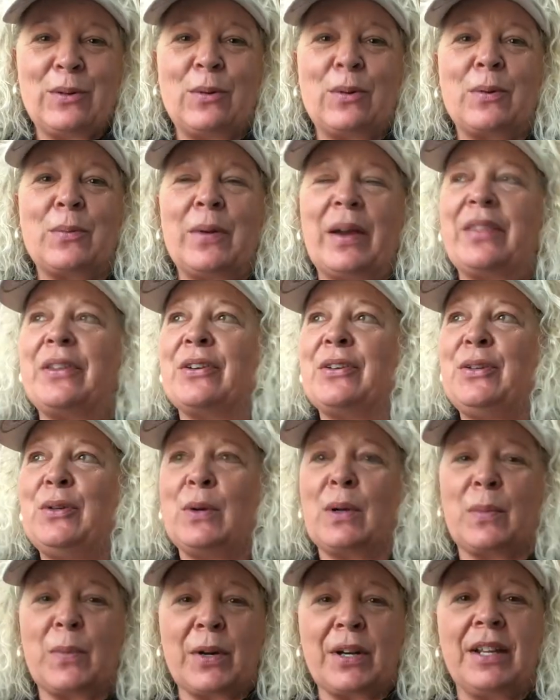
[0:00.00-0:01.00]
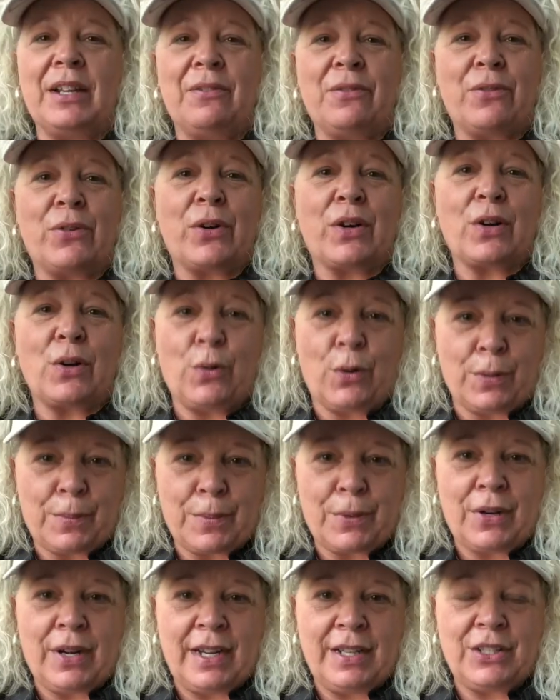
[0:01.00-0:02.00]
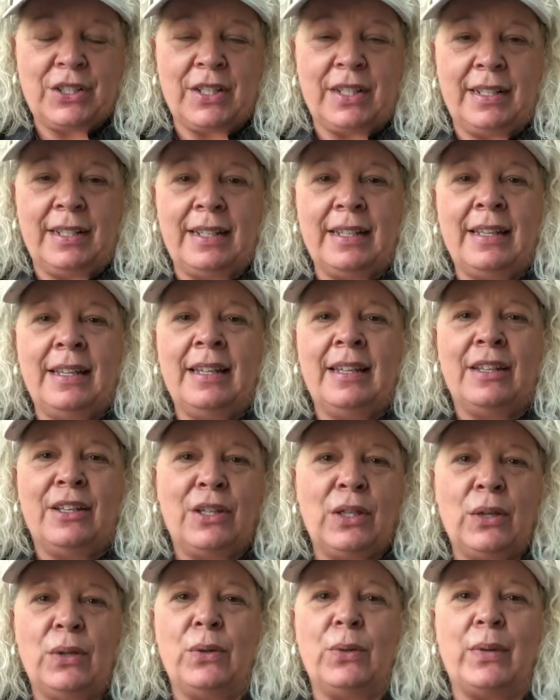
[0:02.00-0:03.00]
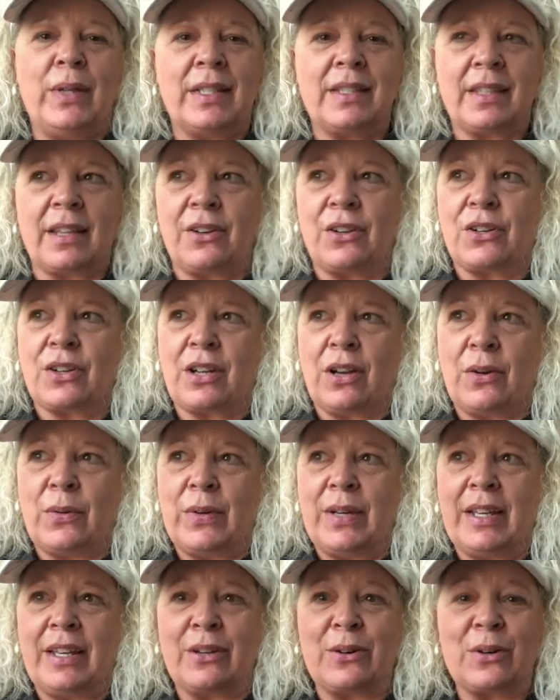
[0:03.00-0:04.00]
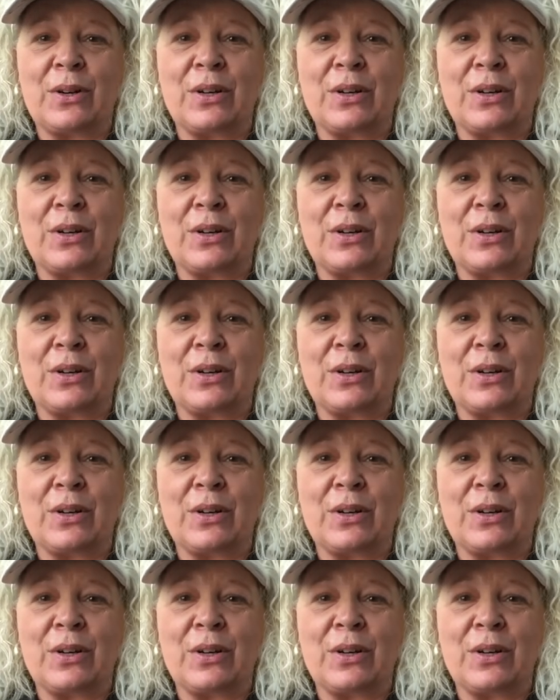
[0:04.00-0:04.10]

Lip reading: or whether you are working for a corporation who is undergoing